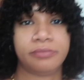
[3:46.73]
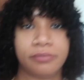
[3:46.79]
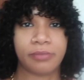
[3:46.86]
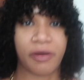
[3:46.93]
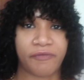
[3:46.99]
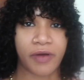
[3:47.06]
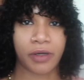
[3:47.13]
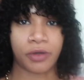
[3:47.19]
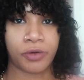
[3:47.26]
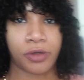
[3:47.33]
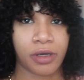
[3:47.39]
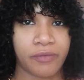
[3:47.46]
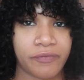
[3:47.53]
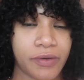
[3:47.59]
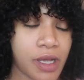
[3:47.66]
My phone going
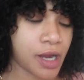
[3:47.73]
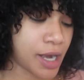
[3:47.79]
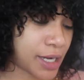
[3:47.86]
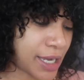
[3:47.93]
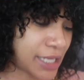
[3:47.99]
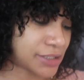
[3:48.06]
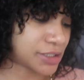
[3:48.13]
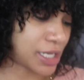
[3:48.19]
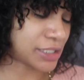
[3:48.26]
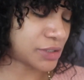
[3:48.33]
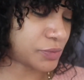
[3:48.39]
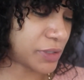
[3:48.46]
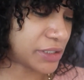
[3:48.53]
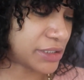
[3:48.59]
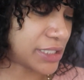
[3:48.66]
off. Alright, guys. So I just
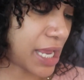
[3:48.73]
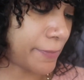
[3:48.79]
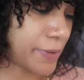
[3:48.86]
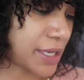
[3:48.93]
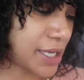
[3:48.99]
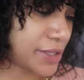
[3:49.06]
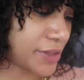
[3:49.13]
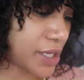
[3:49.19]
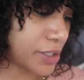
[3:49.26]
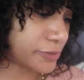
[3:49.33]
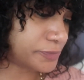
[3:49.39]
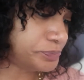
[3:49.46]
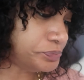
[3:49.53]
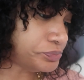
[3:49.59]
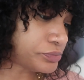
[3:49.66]
wanted to tap in
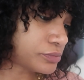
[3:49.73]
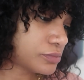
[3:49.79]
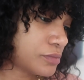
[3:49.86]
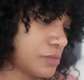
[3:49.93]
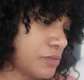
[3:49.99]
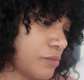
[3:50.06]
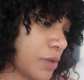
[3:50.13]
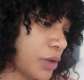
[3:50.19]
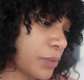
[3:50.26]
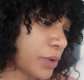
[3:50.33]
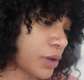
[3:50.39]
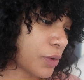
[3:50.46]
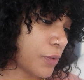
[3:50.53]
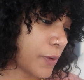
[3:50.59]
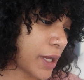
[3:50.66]
though,
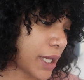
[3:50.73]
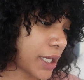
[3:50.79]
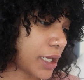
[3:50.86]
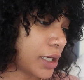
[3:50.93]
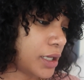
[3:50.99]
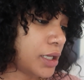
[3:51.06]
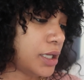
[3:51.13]
real quick.